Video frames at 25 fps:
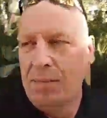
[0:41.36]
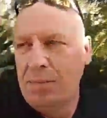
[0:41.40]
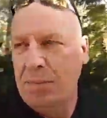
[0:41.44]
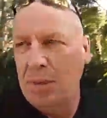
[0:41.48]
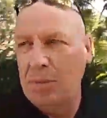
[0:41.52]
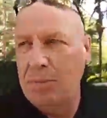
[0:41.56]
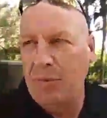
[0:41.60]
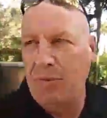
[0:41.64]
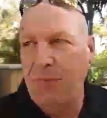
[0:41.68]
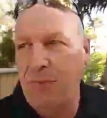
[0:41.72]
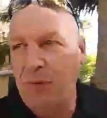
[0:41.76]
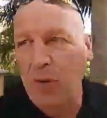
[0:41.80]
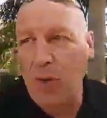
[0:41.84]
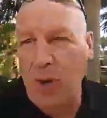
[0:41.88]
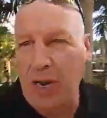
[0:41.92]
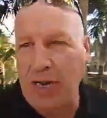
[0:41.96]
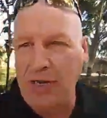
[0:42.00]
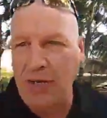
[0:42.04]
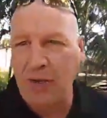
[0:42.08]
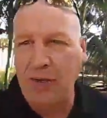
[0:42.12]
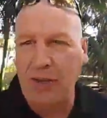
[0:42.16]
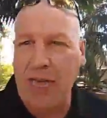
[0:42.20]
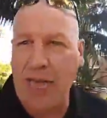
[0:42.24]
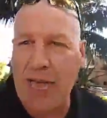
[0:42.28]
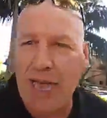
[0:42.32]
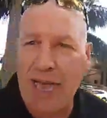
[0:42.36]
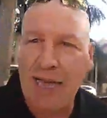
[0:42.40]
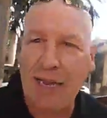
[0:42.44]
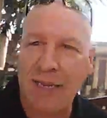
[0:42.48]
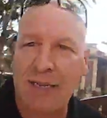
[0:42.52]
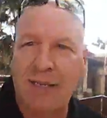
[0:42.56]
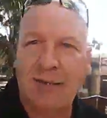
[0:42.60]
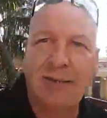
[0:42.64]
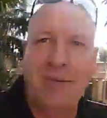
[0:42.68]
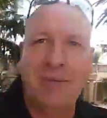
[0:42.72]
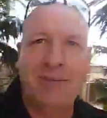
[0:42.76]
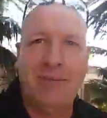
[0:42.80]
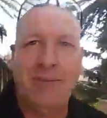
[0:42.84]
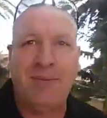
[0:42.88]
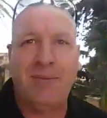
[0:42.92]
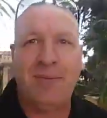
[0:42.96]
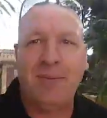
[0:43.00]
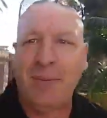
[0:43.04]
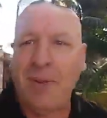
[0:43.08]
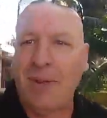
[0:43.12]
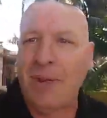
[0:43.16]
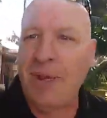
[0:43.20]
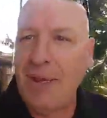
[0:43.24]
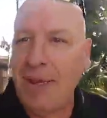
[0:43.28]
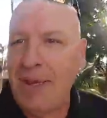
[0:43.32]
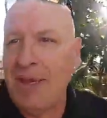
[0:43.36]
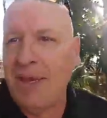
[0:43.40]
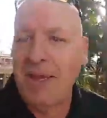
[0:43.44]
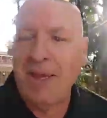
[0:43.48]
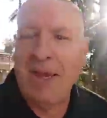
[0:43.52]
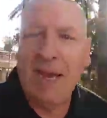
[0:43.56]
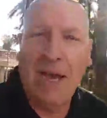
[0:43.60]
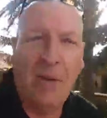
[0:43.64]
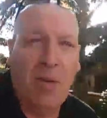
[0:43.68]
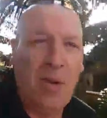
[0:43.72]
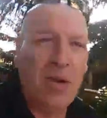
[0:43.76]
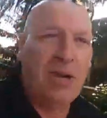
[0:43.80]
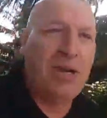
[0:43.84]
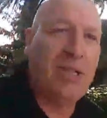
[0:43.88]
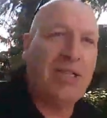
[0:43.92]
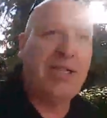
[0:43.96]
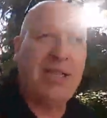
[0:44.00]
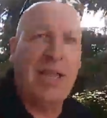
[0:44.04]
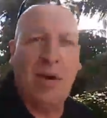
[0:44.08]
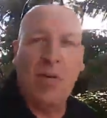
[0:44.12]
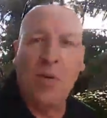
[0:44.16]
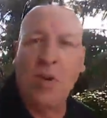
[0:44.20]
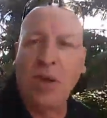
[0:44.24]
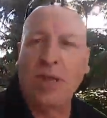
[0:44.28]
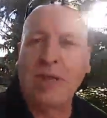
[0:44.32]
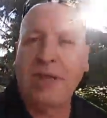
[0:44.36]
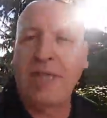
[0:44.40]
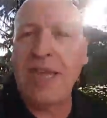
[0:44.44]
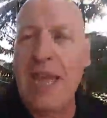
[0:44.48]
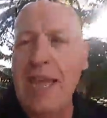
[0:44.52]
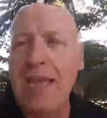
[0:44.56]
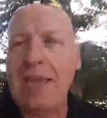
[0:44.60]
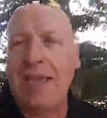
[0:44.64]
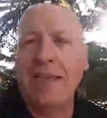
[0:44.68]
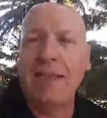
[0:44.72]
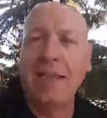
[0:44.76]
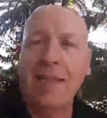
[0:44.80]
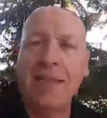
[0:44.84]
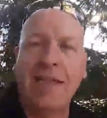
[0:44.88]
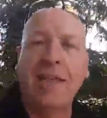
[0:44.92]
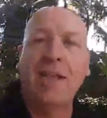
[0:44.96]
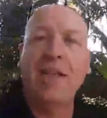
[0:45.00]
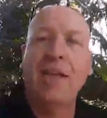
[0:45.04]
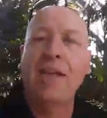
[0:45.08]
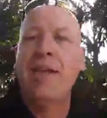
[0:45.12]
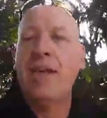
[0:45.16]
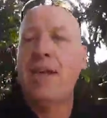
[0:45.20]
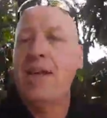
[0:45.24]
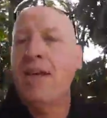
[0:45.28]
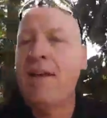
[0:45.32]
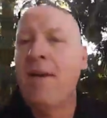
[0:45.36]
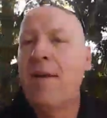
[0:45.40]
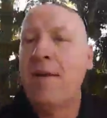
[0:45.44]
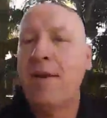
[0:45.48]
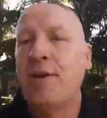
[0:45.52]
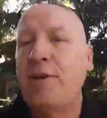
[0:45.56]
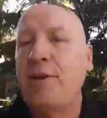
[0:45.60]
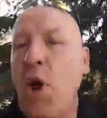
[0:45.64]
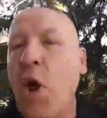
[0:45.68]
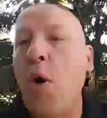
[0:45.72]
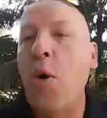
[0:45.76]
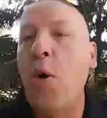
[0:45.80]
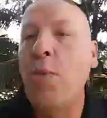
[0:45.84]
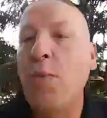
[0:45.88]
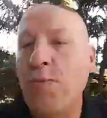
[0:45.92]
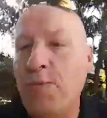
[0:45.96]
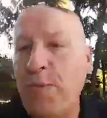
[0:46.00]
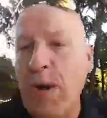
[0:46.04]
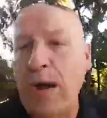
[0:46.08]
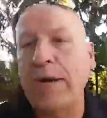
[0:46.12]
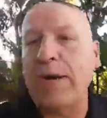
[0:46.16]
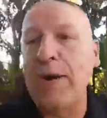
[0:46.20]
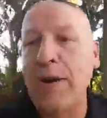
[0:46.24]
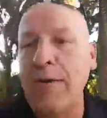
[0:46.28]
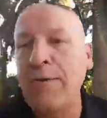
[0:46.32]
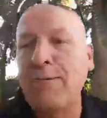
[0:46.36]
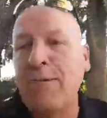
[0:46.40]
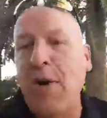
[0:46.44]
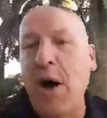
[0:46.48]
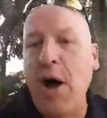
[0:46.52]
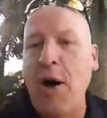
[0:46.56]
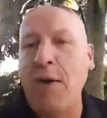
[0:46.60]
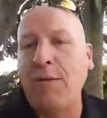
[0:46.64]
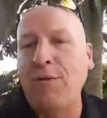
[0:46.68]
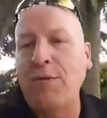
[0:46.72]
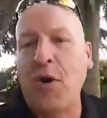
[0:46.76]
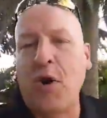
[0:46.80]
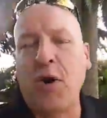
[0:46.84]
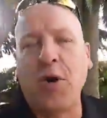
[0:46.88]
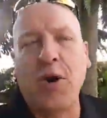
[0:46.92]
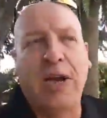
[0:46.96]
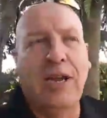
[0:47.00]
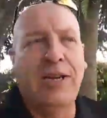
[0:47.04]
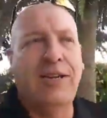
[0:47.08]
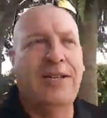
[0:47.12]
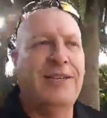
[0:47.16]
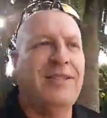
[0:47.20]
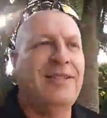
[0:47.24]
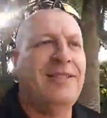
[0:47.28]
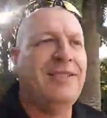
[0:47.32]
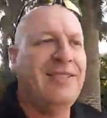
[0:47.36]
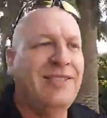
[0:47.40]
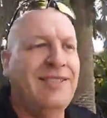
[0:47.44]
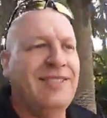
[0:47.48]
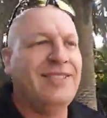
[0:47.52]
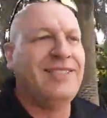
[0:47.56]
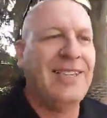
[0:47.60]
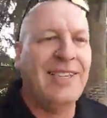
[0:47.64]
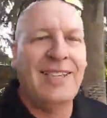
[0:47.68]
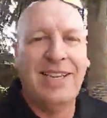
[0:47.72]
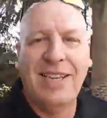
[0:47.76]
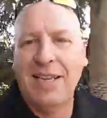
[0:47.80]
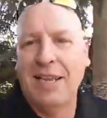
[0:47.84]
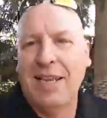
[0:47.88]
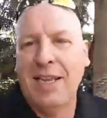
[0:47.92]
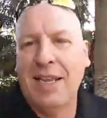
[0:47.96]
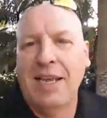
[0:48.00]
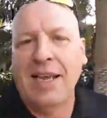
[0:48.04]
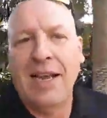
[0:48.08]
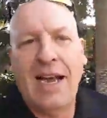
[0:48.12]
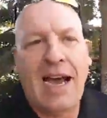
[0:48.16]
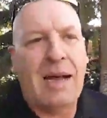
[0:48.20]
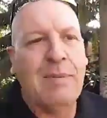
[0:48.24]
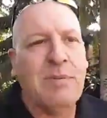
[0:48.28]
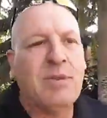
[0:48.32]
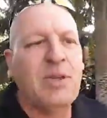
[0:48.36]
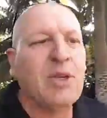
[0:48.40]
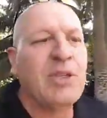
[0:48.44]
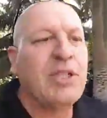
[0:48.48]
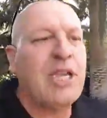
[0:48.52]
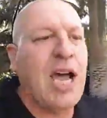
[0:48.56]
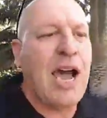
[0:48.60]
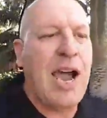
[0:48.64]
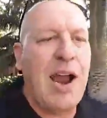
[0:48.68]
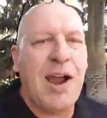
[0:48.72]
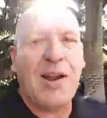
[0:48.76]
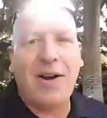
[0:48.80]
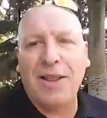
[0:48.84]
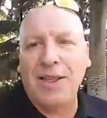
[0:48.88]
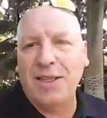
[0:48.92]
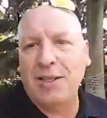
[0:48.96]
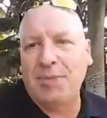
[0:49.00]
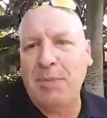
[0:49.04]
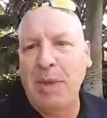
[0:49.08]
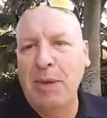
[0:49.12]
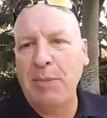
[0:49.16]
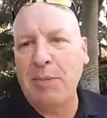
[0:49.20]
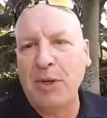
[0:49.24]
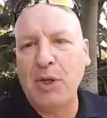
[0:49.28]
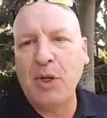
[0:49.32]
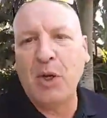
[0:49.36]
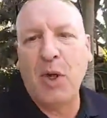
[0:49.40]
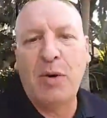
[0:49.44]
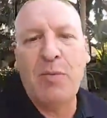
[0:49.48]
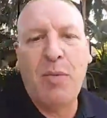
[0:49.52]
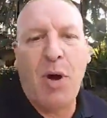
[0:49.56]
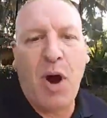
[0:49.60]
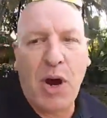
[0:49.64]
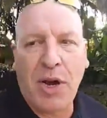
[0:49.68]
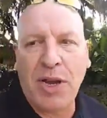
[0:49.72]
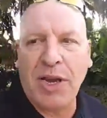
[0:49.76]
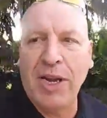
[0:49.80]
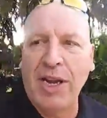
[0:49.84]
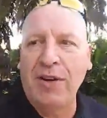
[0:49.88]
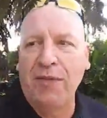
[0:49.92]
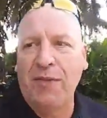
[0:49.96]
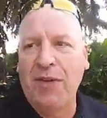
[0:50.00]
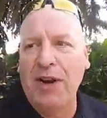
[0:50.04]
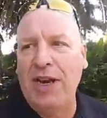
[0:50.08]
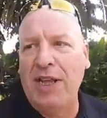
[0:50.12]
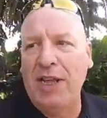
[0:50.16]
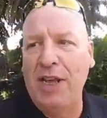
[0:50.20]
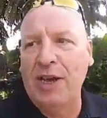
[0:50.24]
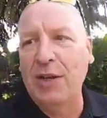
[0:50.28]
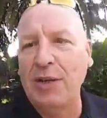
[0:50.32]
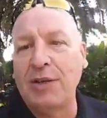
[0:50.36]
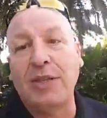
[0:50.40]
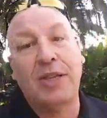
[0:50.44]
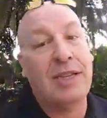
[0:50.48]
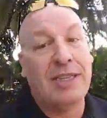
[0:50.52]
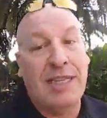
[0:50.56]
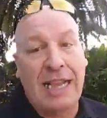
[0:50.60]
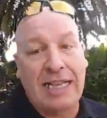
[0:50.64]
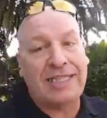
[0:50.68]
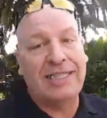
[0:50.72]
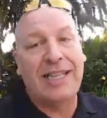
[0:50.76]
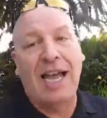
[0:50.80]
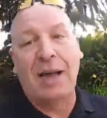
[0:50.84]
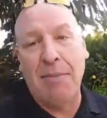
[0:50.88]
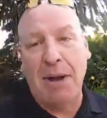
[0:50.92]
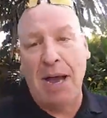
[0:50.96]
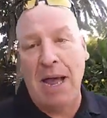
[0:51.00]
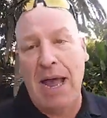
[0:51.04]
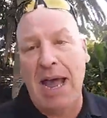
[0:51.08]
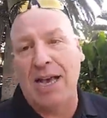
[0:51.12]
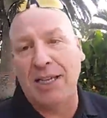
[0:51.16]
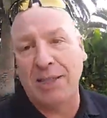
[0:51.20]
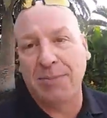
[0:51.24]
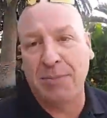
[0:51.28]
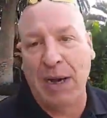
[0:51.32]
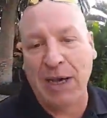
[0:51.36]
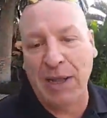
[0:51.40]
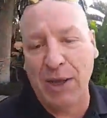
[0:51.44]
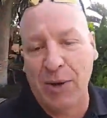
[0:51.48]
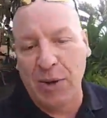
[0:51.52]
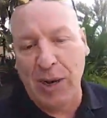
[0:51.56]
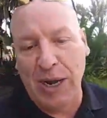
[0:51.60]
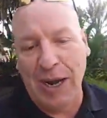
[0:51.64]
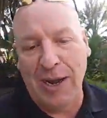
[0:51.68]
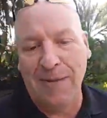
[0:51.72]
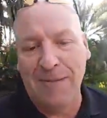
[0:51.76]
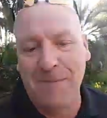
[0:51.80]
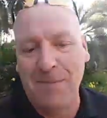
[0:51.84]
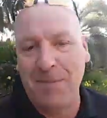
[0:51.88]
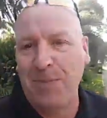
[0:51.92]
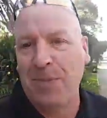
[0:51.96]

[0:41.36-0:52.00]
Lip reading: But before I do that, I want to say one thing. Don't fucking fall for it. I'm so tired of these people doing marketing videos. That's not my house, by the way.